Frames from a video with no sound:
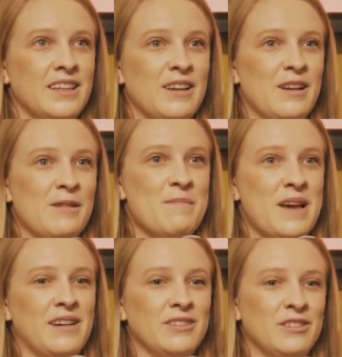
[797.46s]

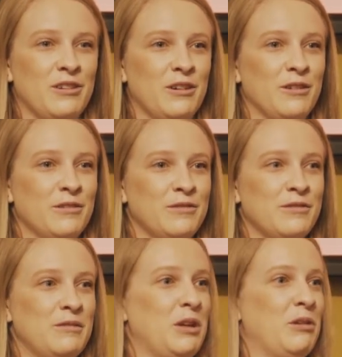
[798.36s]
amount of
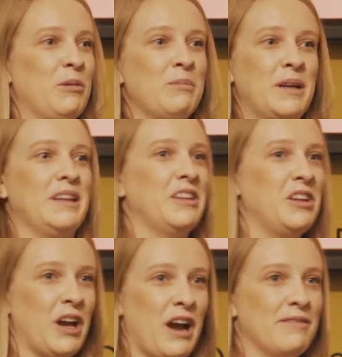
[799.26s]
money that you
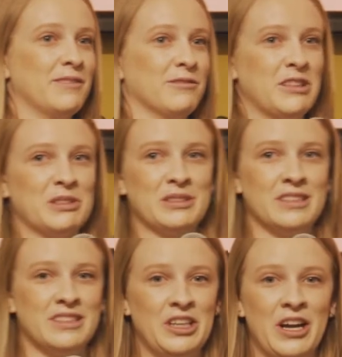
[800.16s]
have and
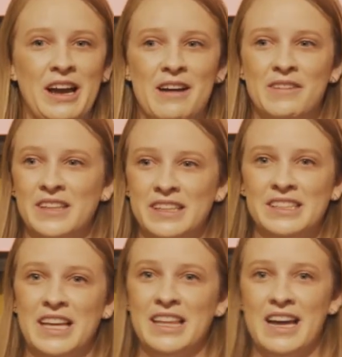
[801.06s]
resources that you have and things
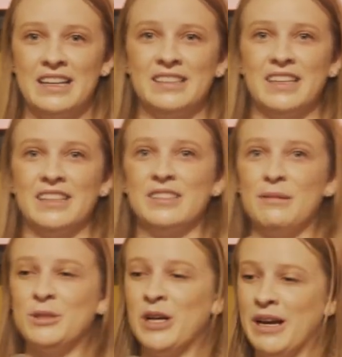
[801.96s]
like that. It's like
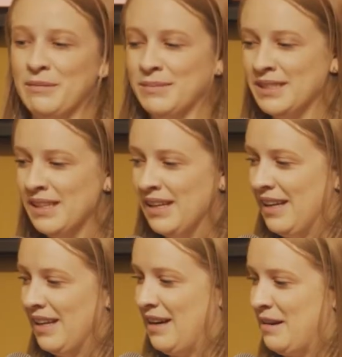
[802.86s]
sometimes
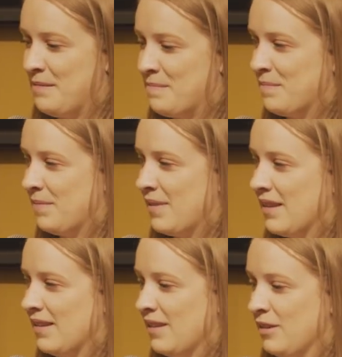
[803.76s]

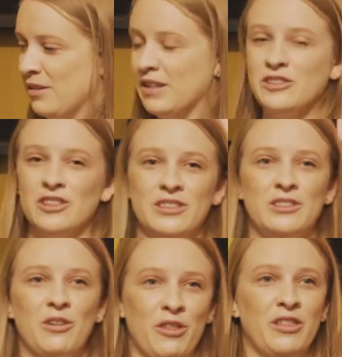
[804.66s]
they're just
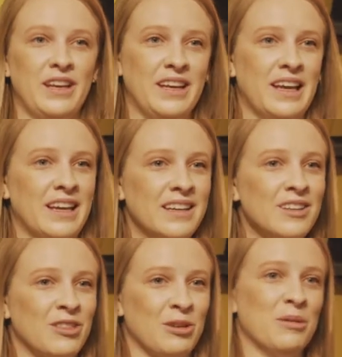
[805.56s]
not thinking
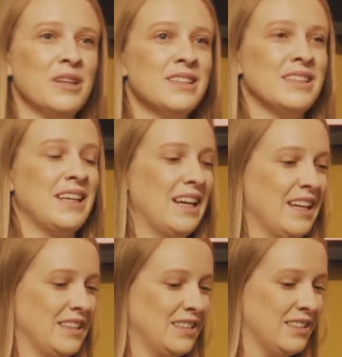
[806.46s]
through it,
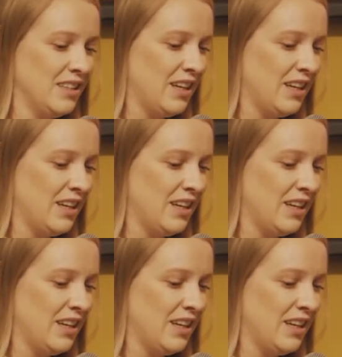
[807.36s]
and